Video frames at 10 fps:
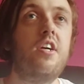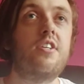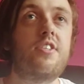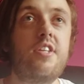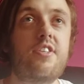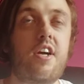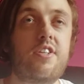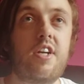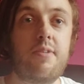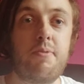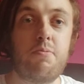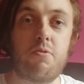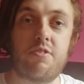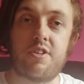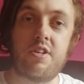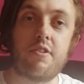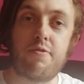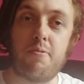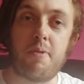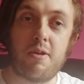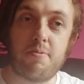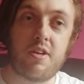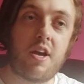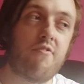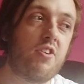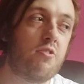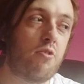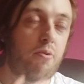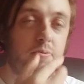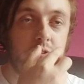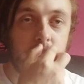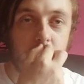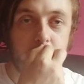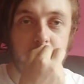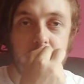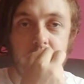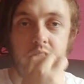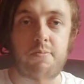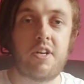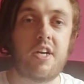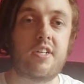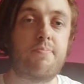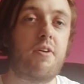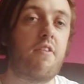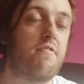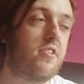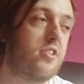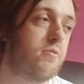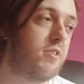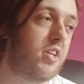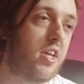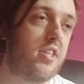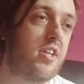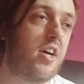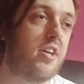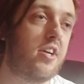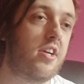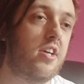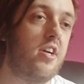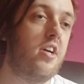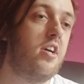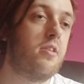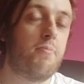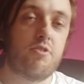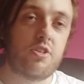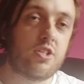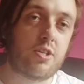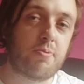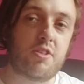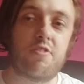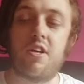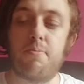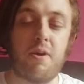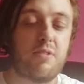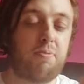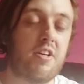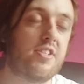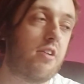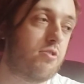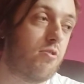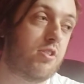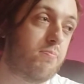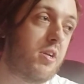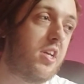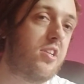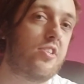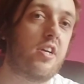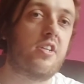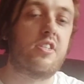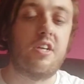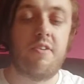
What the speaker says: Since Arch Enemy War Eternal, I thought maybe it'll open the door to other screaming acts, but I've listened to As I Lay Dying. The musicianship is great, the bass player sounds awesome when he sings,